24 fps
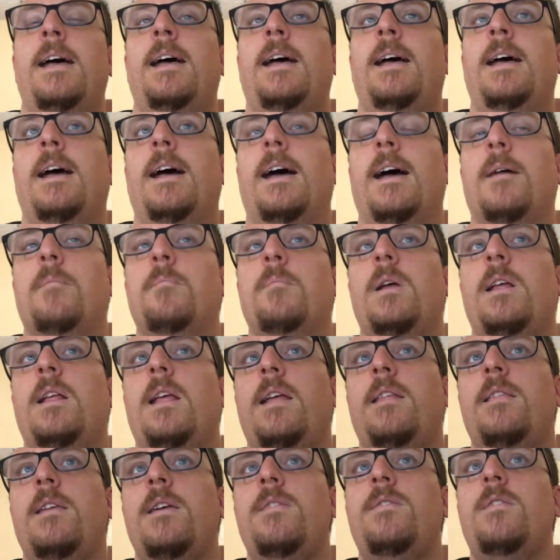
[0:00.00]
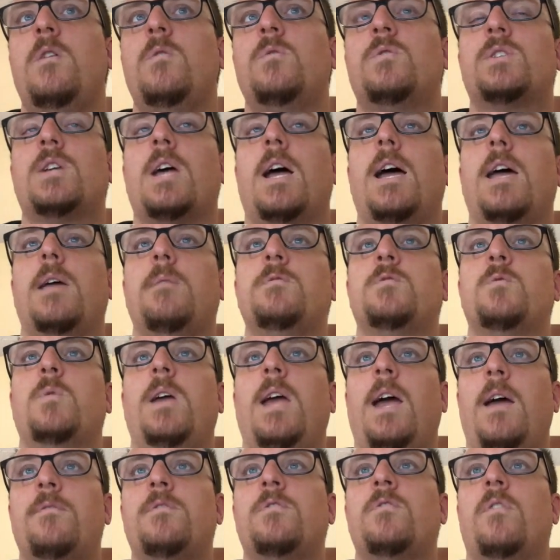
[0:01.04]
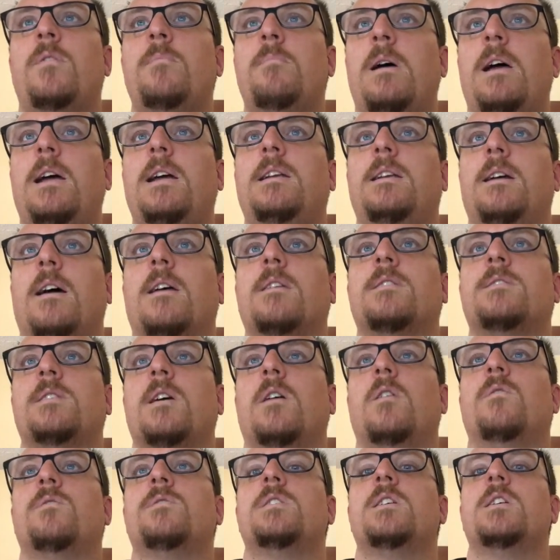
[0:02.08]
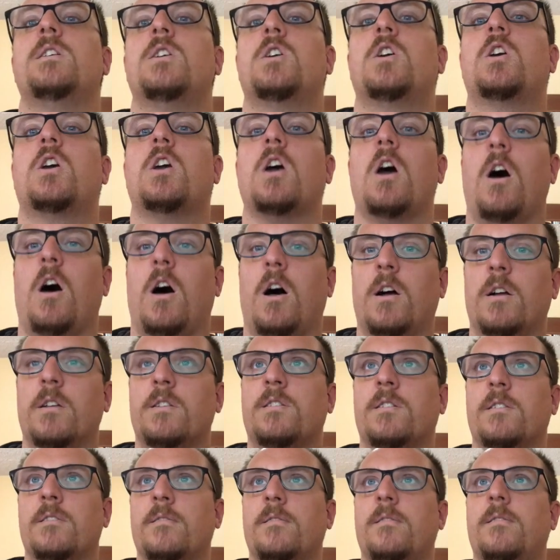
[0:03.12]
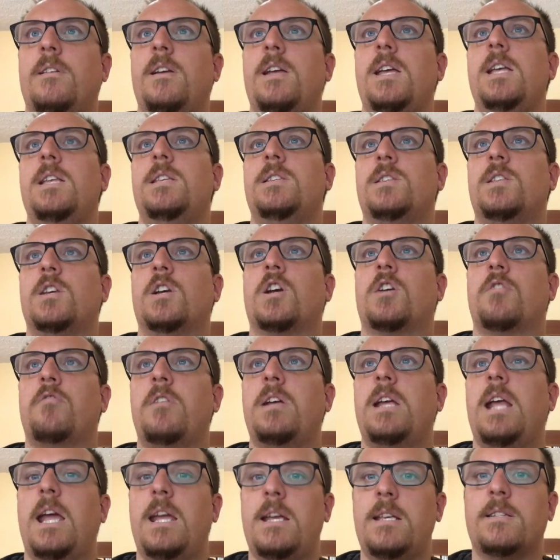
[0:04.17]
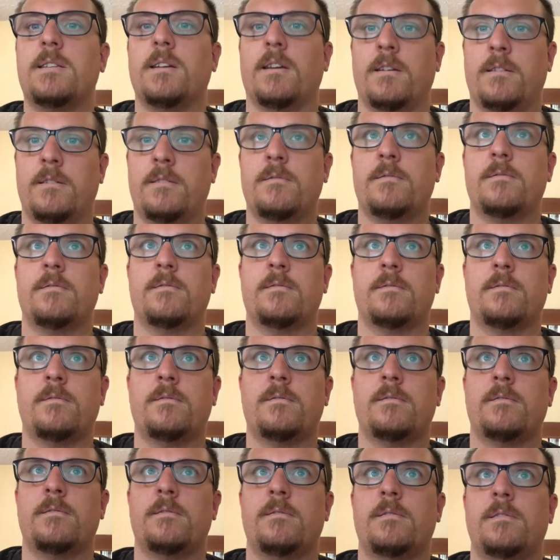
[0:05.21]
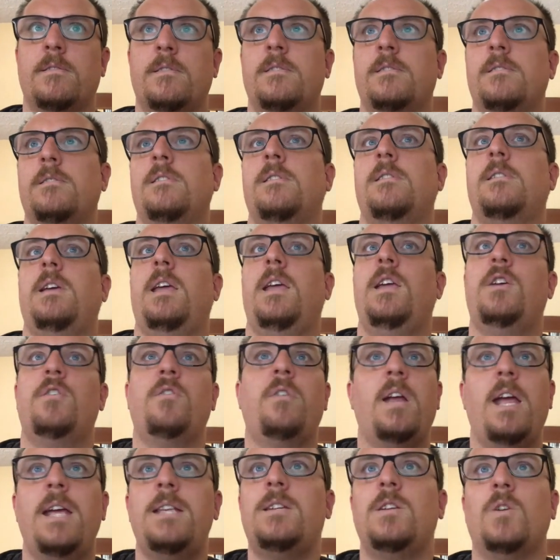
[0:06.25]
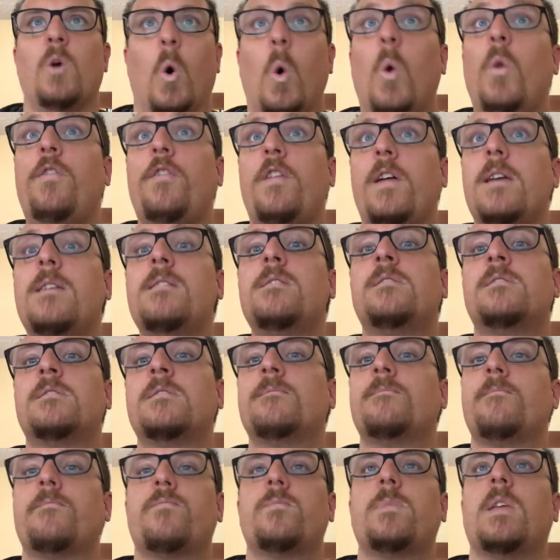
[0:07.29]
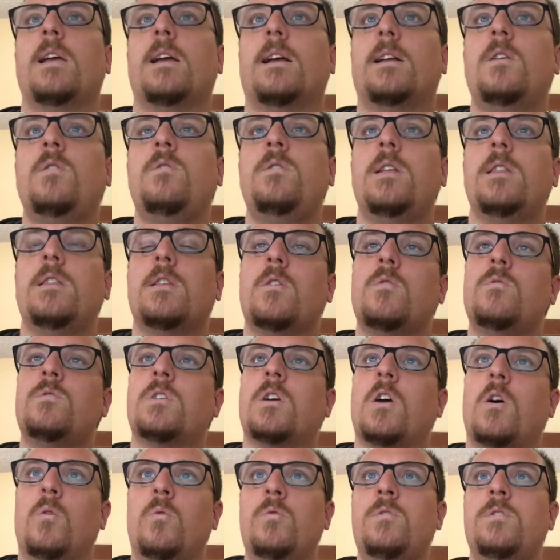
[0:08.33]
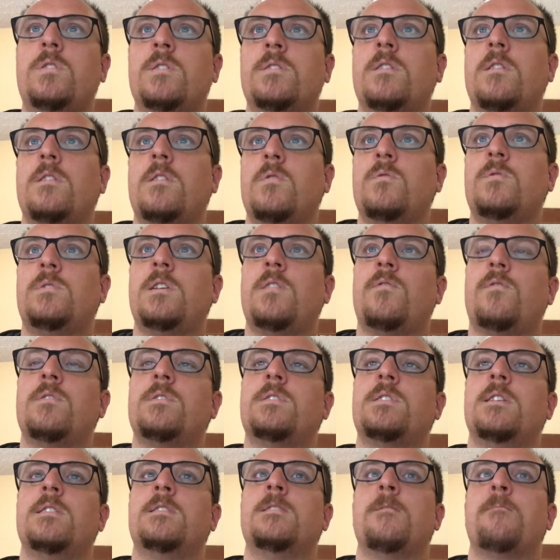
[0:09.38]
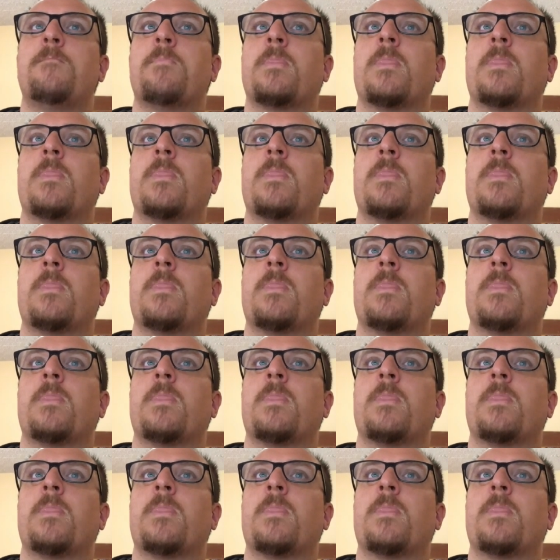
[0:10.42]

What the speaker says: In those times, we have to remind ourselves that God is the creator. He created all things, including those cultures and those differences.